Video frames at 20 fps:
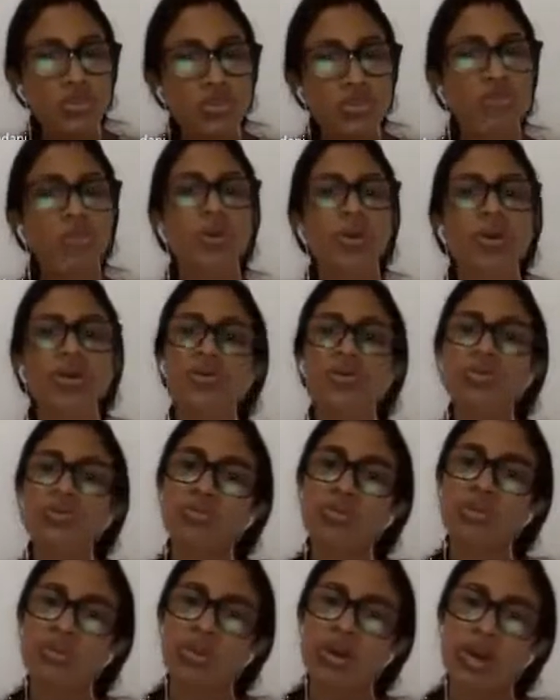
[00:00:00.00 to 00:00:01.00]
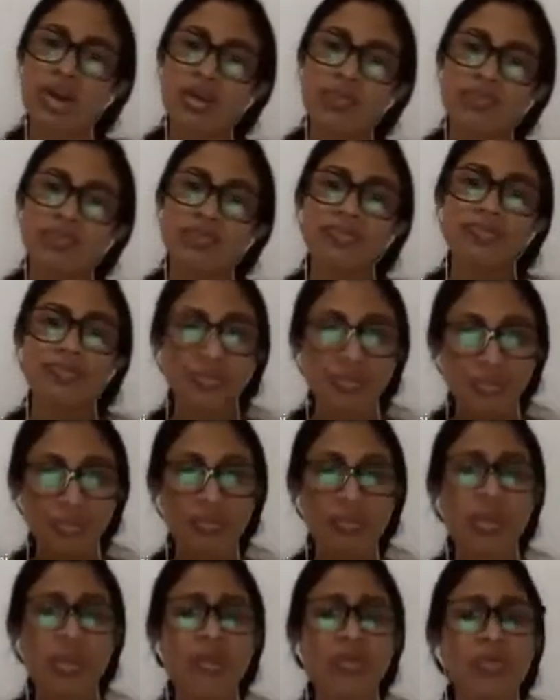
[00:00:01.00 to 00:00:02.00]
to produce more and
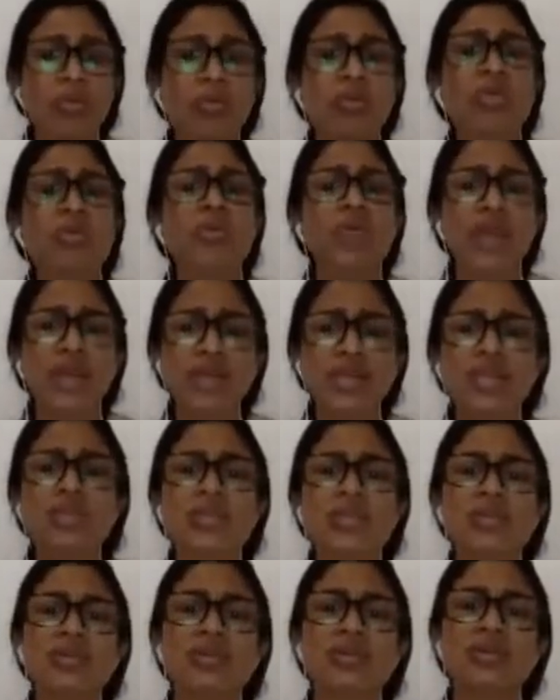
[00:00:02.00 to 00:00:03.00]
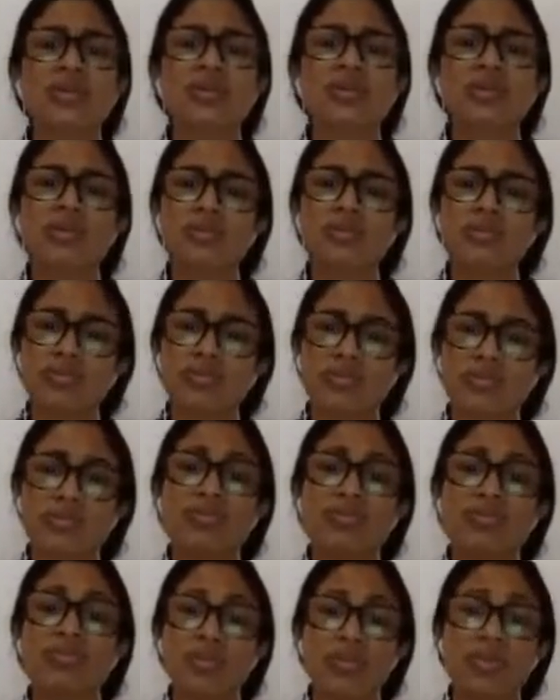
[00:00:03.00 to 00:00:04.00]
more good and
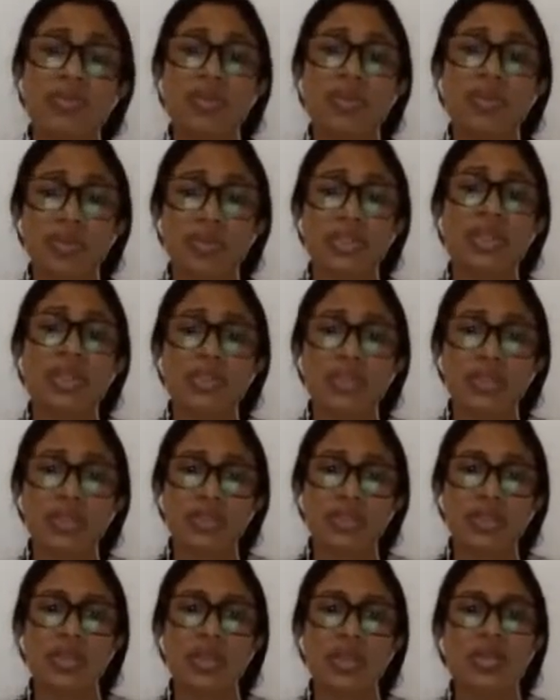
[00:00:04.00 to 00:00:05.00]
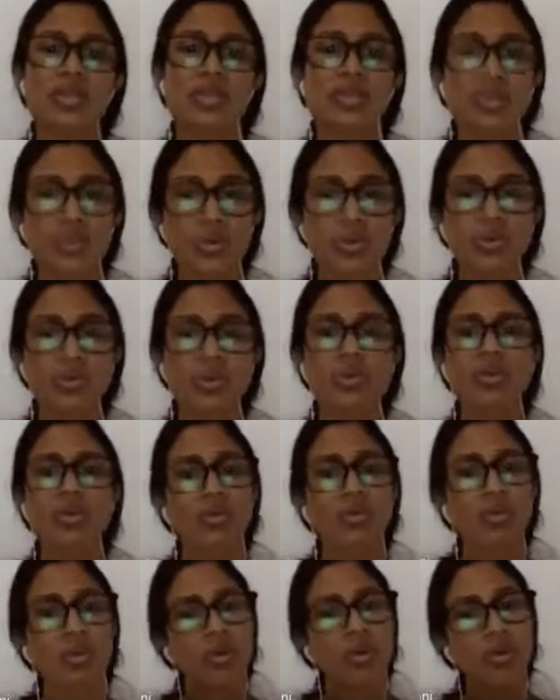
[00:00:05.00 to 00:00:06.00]
services. So the
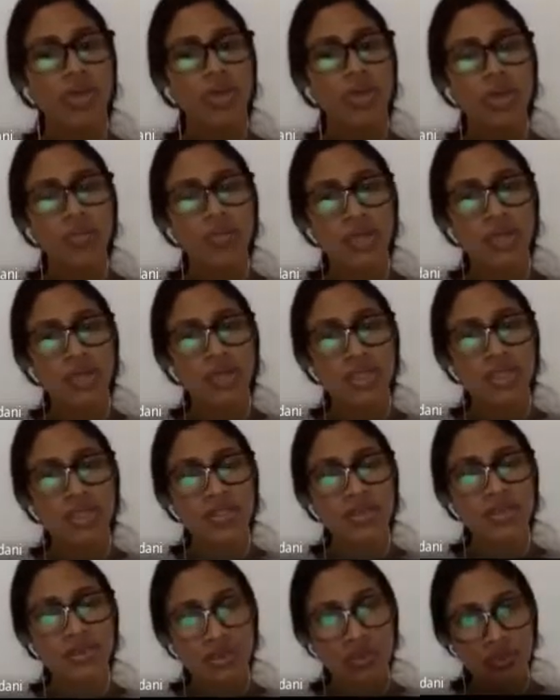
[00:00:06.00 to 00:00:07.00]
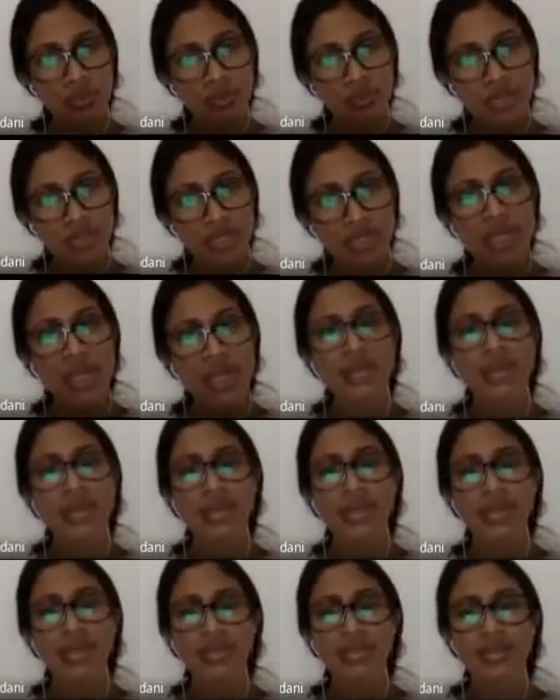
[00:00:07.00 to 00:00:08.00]
overall economy is going to be
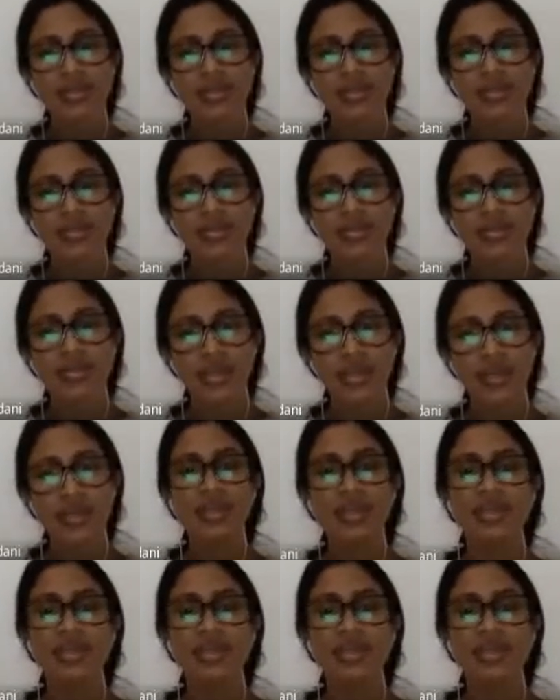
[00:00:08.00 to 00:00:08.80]
stagnated, right?